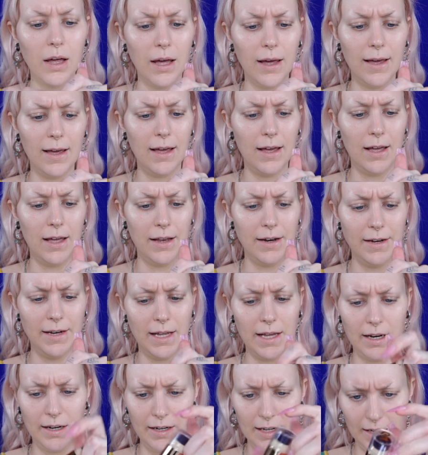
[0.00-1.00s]
And
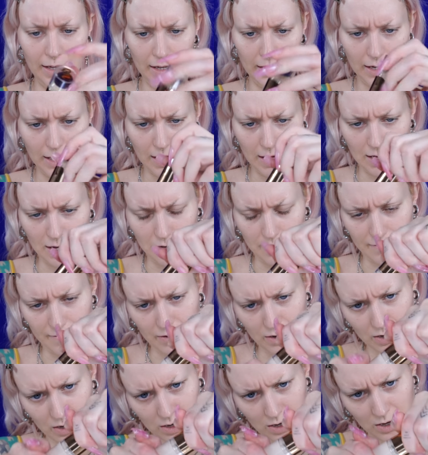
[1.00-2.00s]
then they
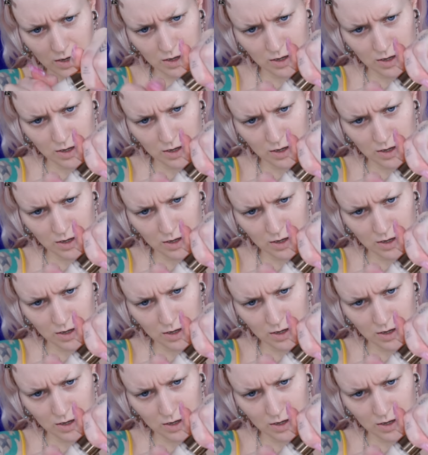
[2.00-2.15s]
have,